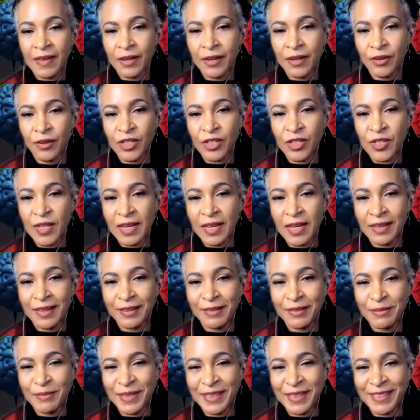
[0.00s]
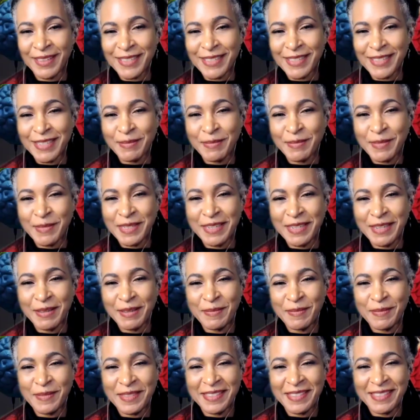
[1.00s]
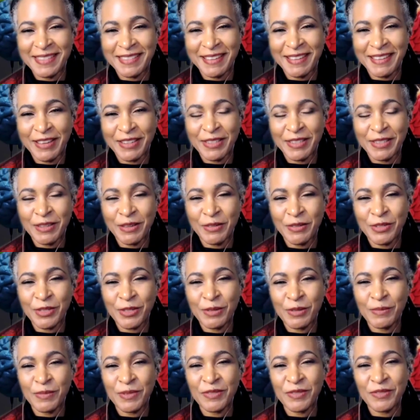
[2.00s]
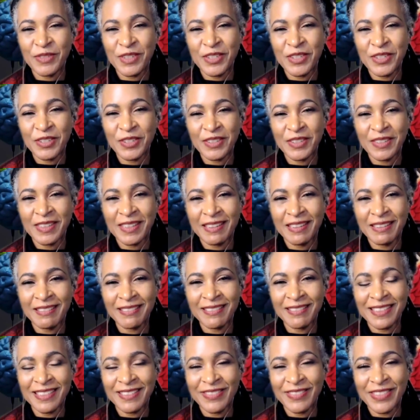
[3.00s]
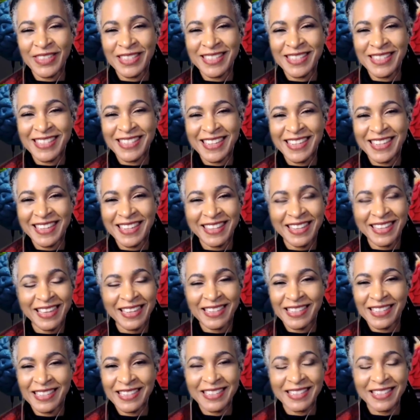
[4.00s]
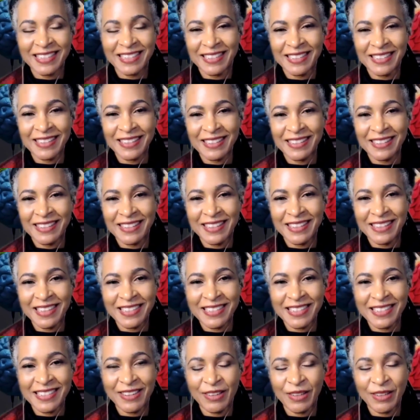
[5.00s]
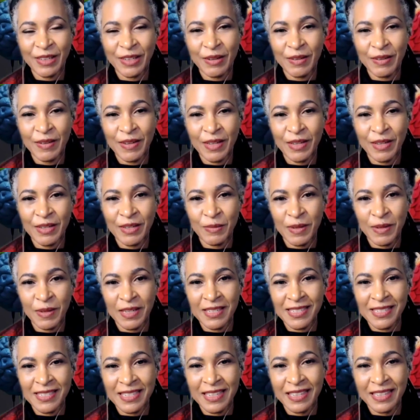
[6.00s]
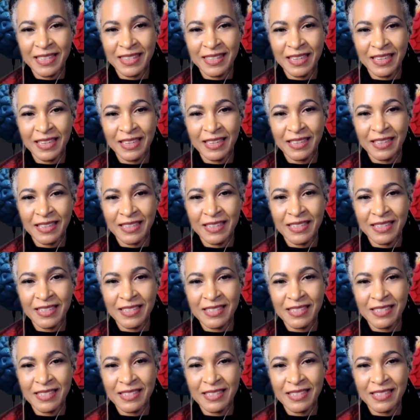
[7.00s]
they're not gelling? Because some teams are so superficial, they don't even see that things are not going as well as they think it is.